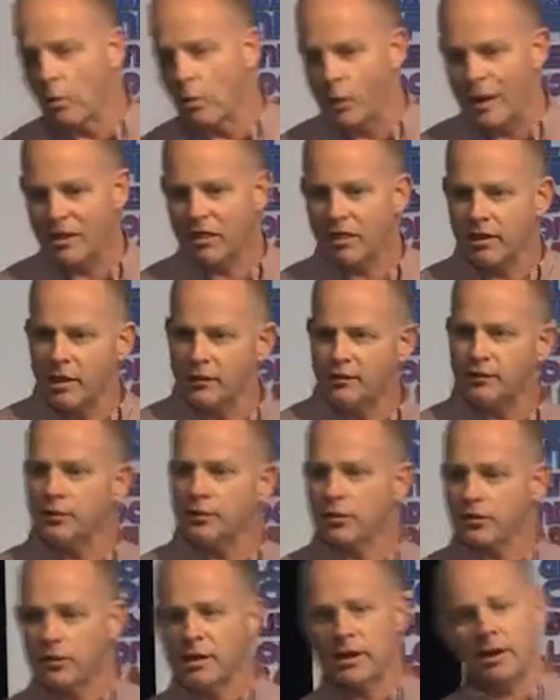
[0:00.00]
a
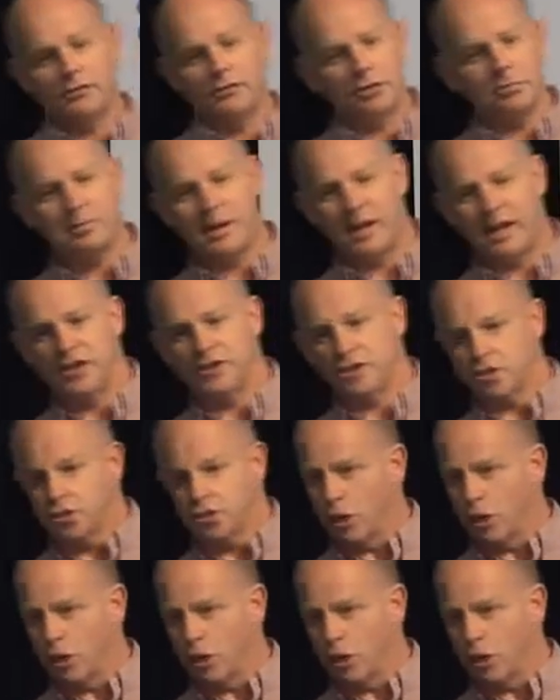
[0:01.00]
1,300-page